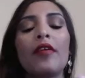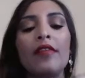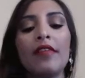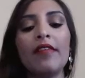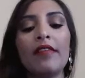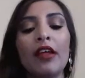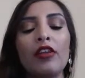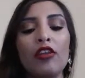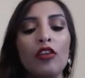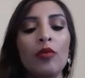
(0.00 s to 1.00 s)
So this is a
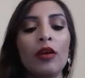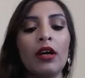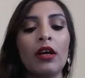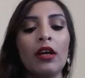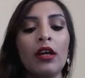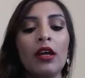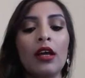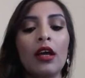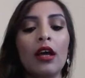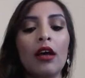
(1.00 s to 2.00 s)
newer
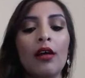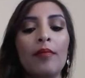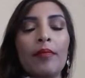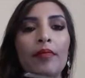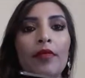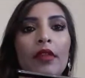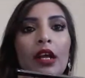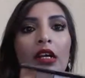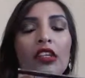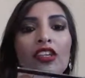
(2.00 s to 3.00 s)

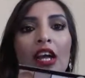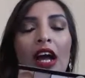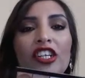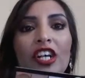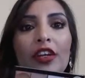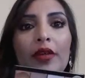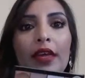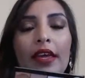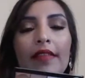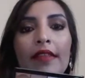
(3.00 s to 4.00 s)
eyeshadow
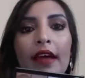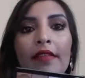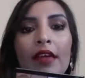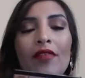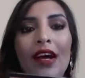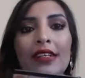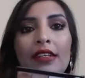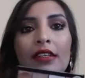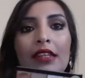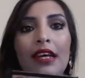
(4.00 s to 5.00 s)
kit that they've
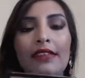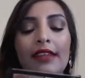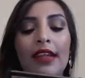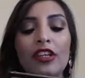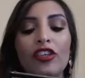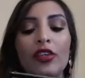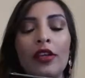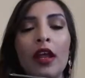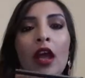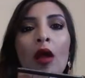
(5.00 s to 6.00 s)
added to their
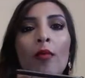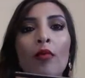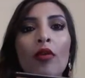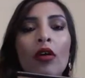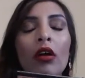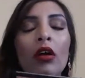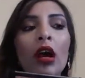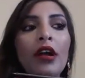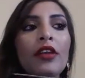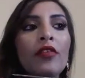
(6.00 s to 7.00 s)
selection,
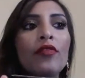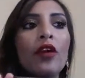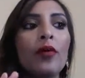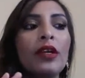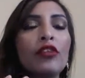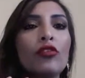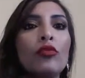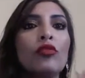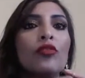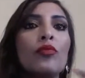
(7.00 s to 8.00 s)
kind of going
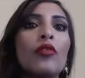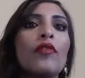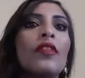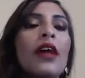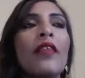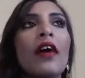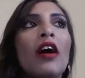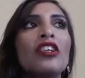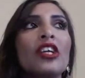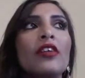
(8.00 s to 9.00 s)
towards more of the other
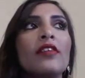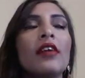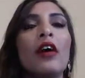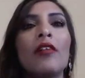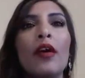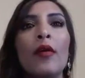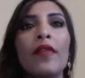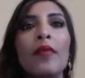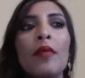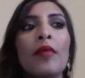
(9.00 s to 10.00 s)
eyeshadows that are out
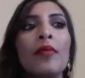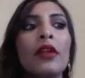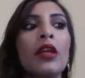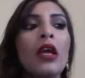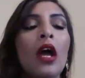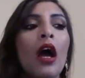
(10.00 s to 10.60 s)
at the moment,